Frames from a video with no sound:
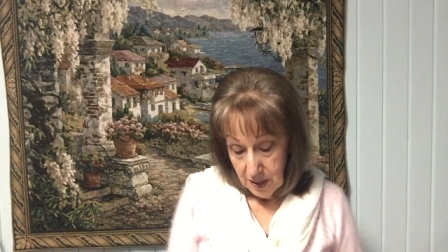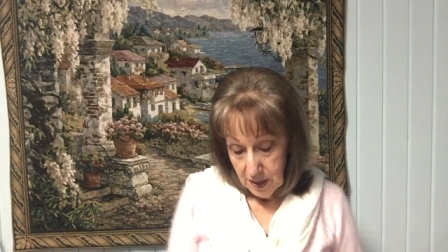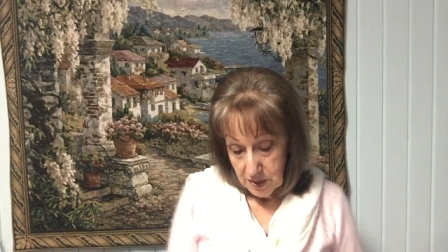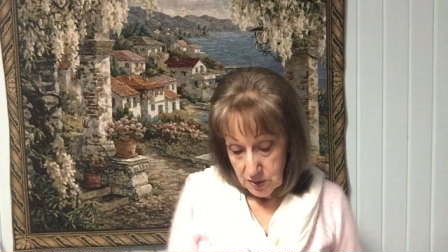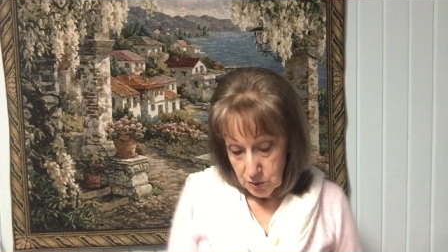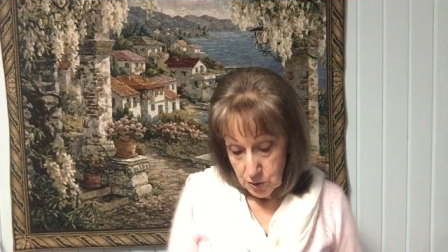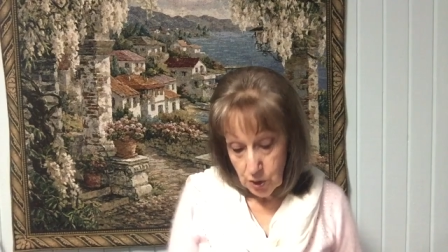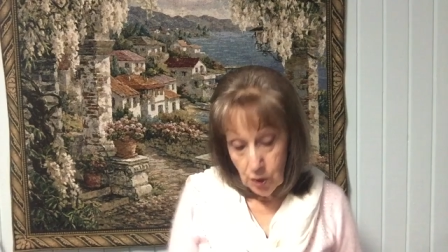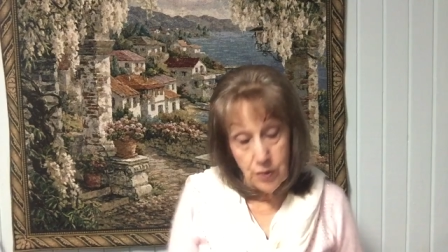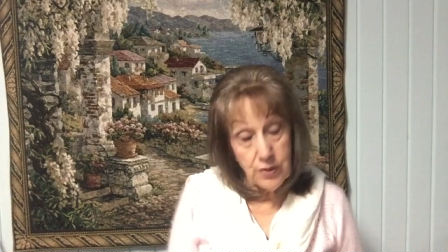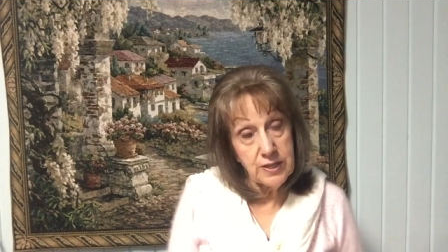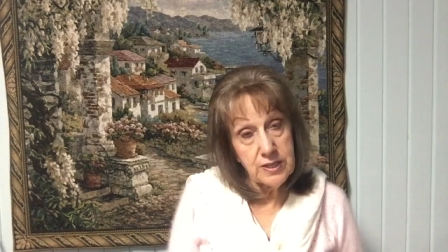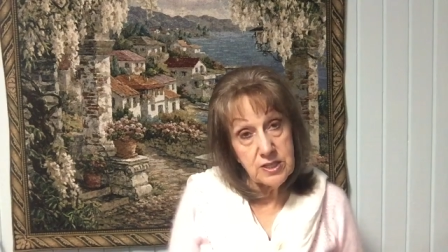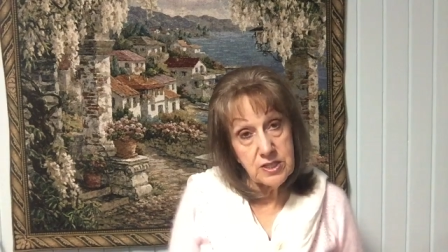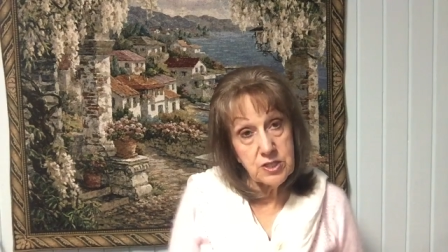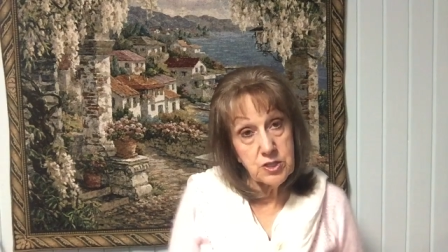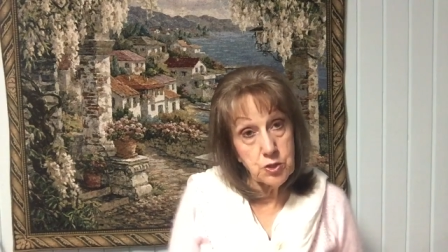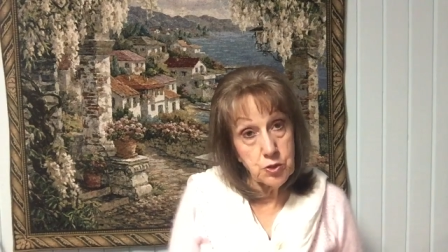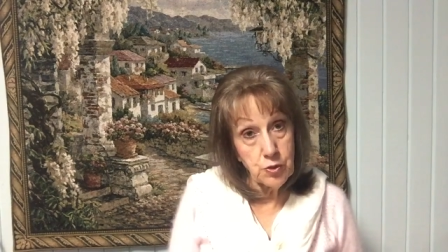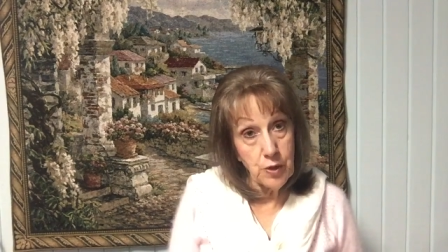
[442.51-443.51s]
So this
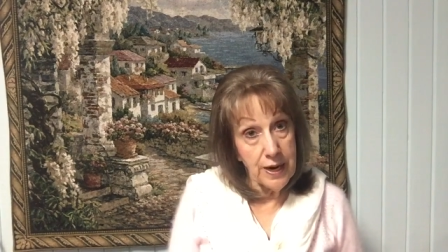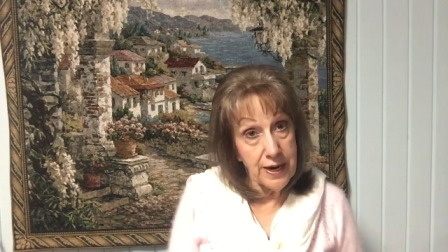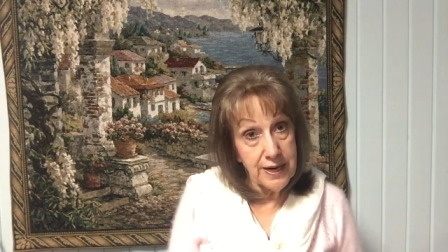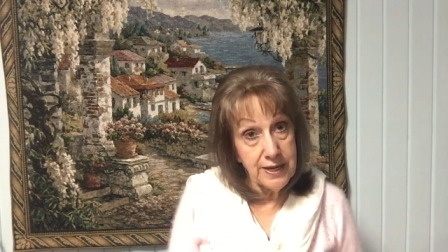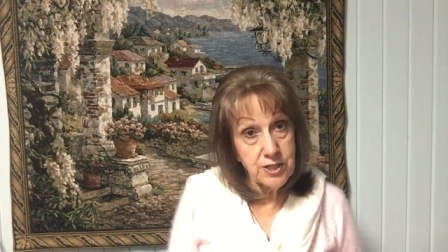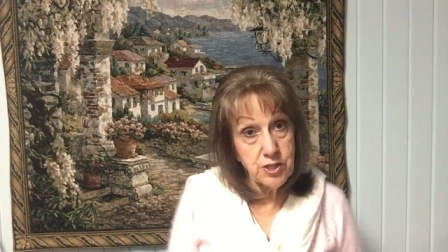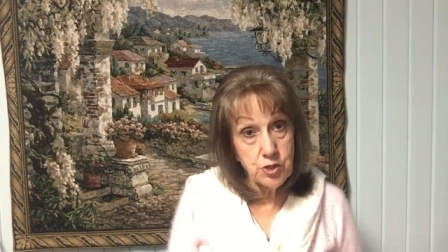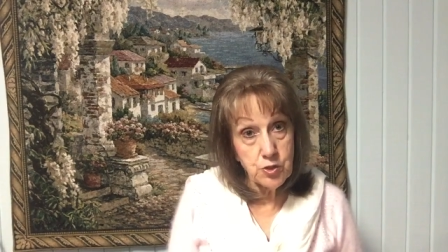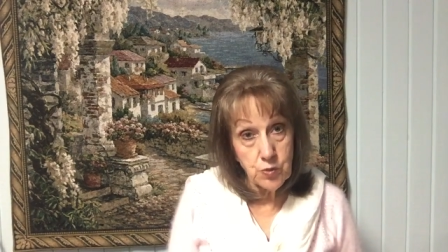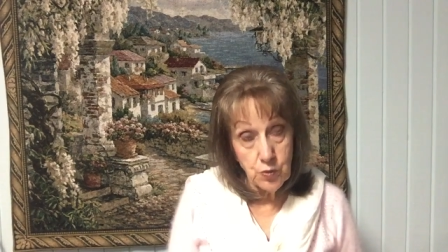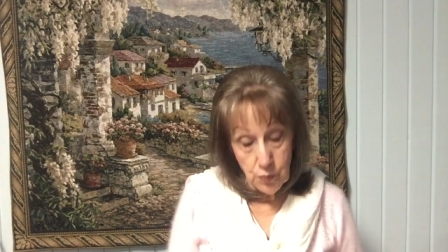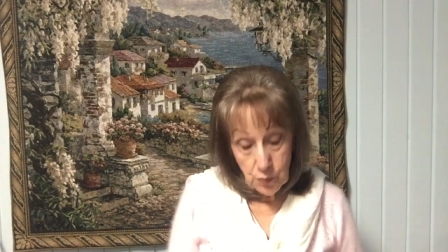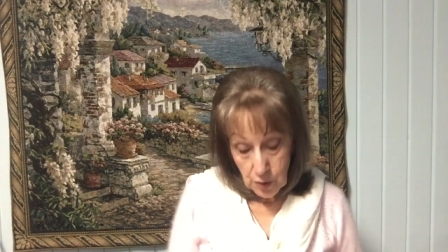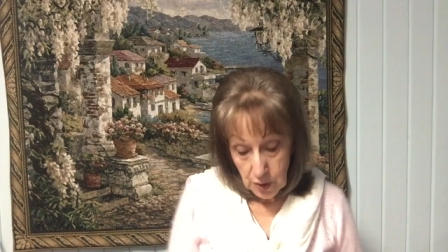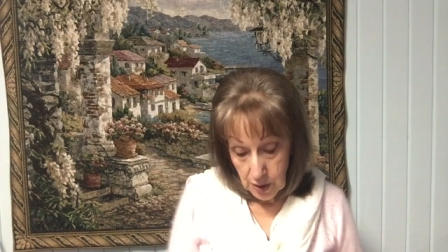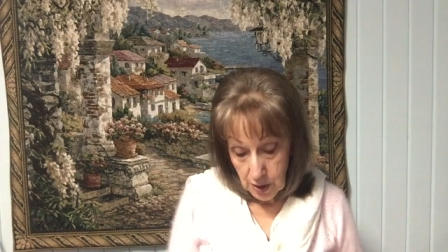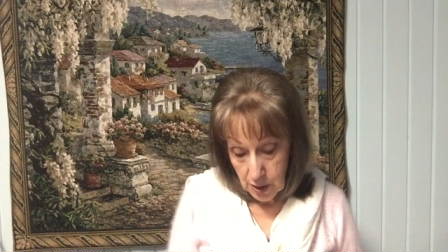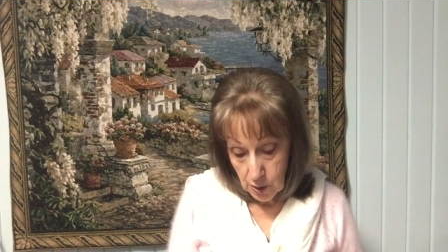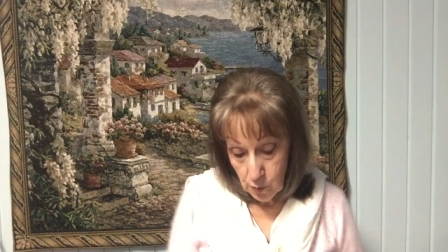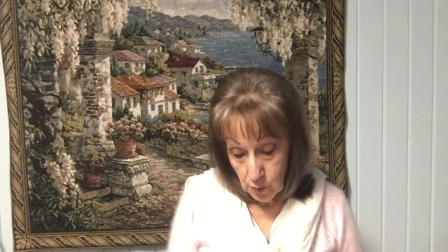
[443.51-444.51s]
strange
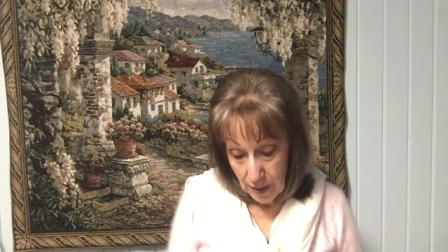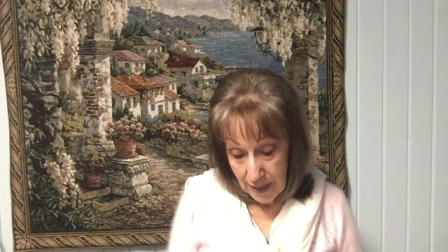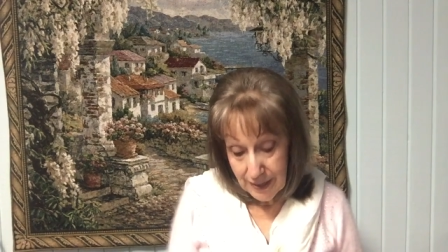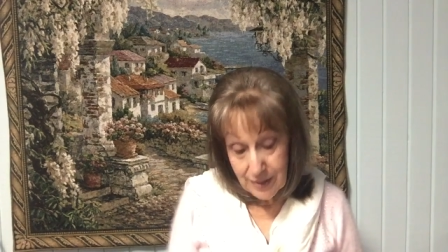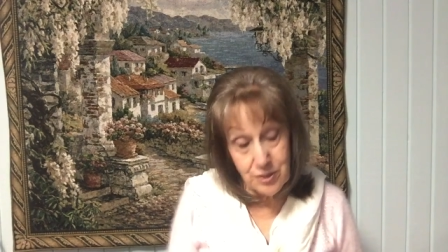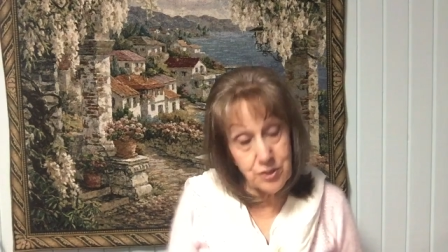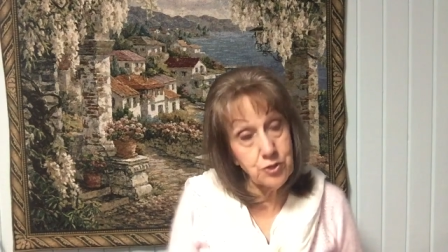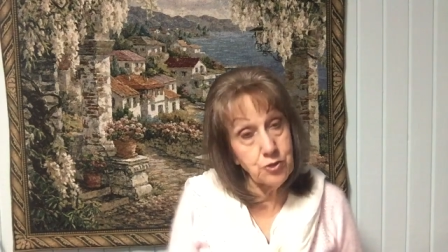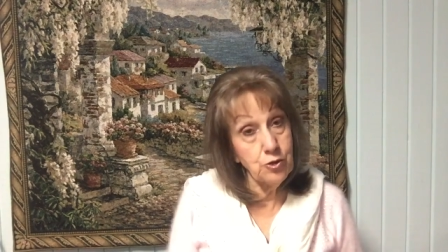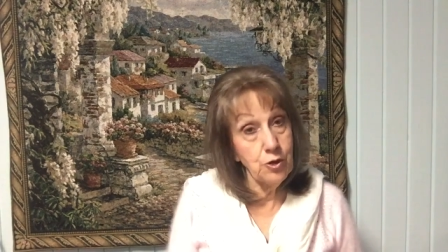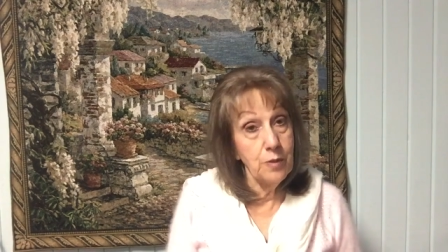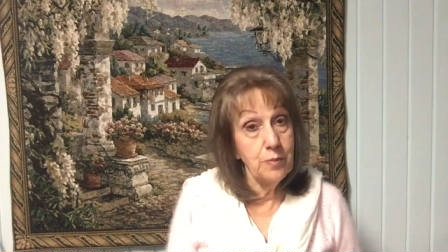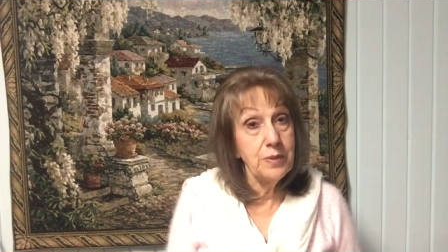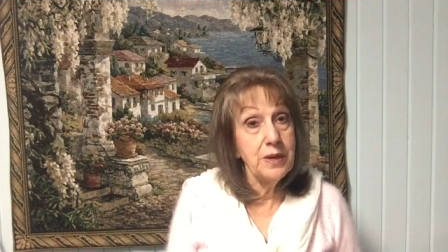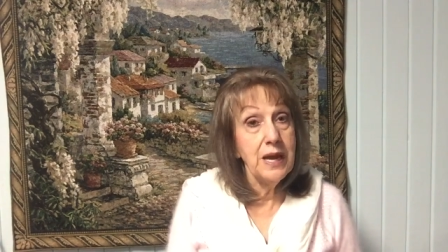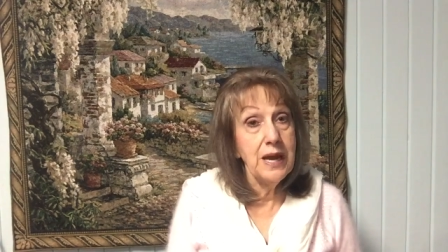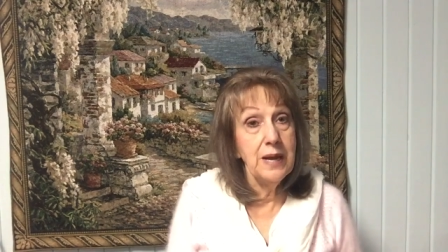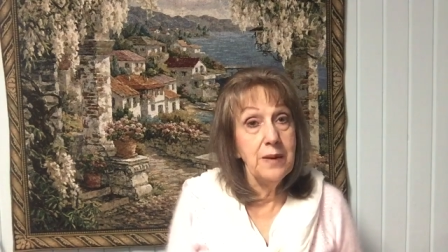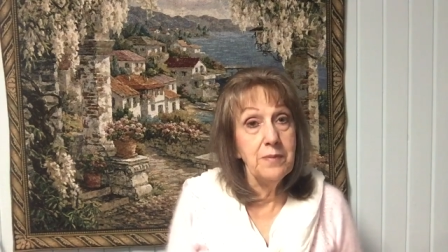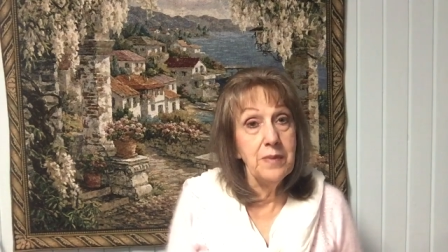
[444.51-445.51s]
uh, rainstorm
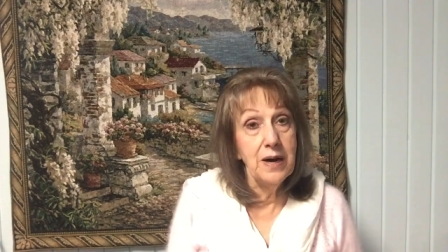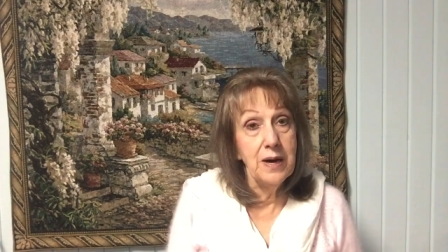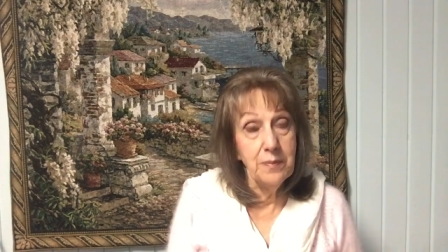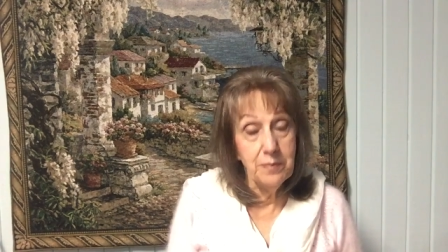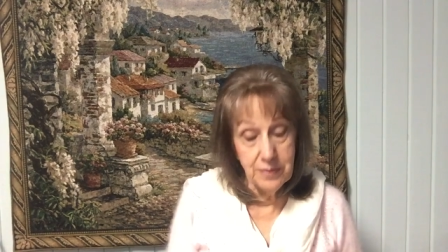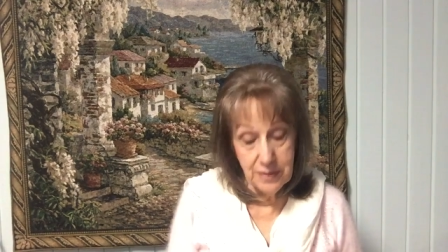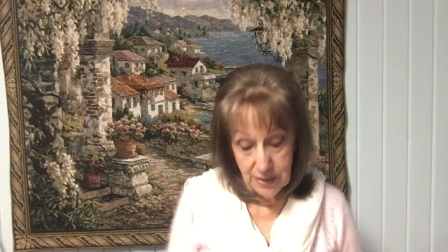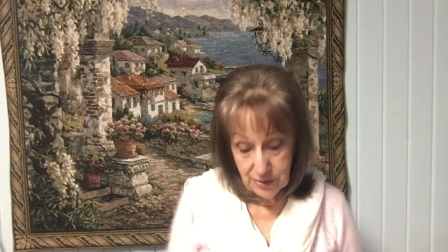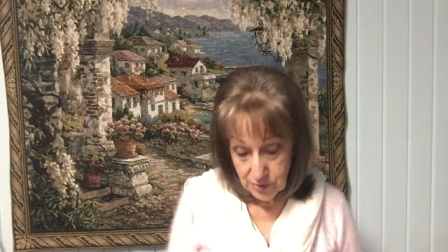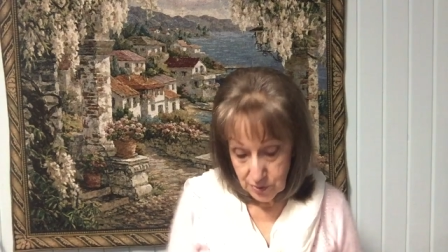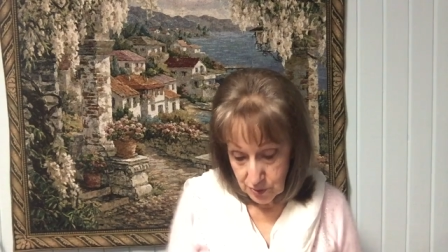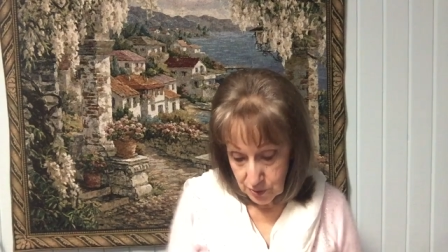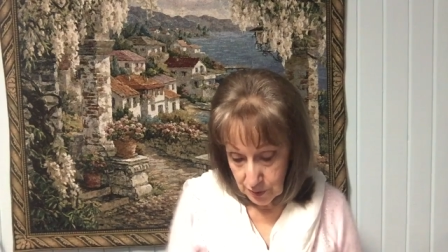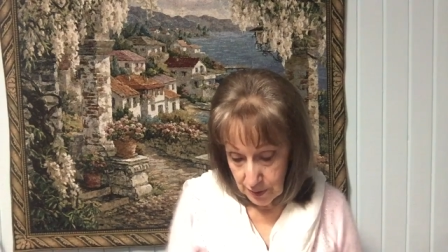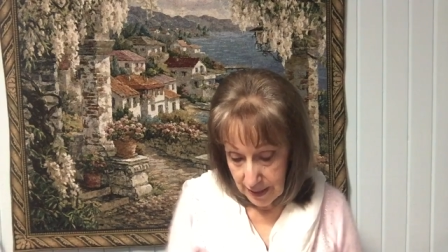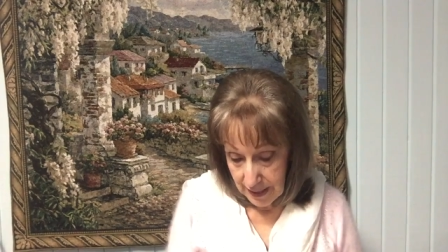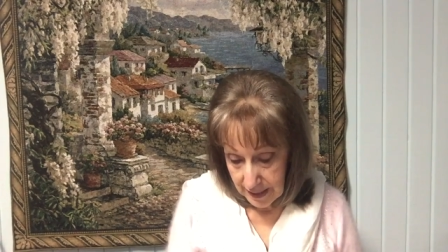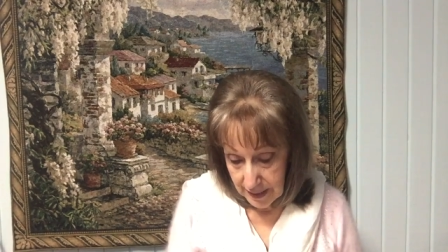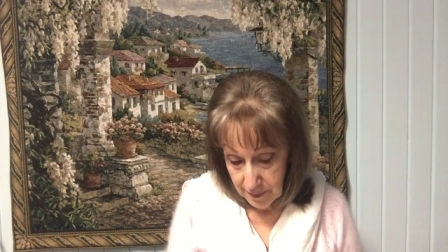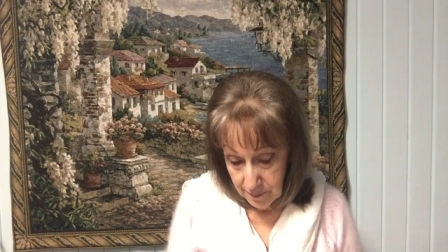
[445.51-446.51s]
came up
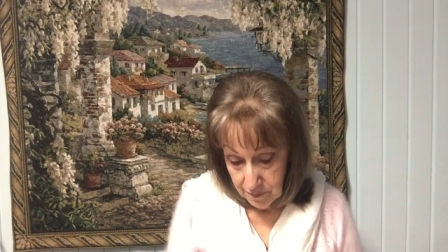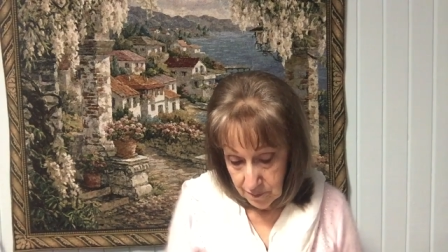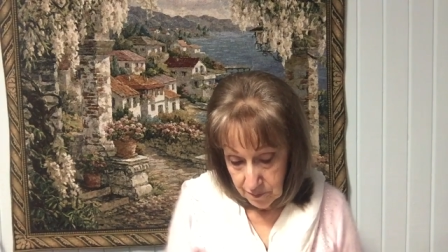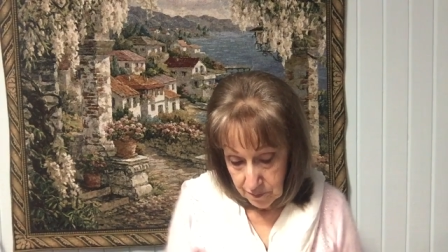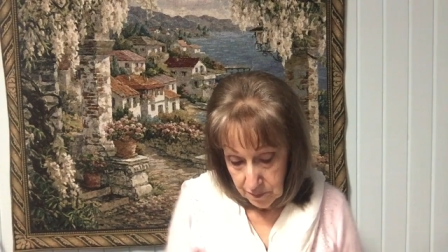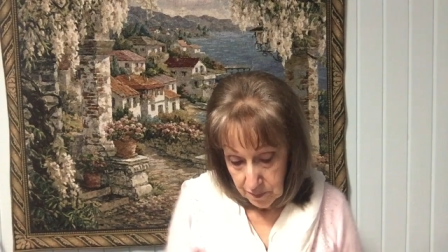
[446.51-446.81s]
yesterday